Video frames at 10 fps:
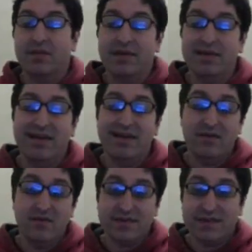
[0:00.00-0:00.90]
I mean, yeah, it
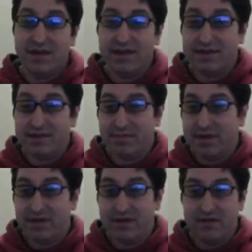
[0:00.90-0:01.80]
looks nice,
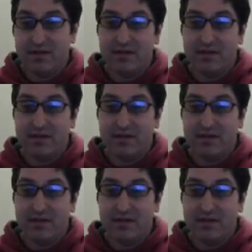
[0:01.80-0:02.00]
but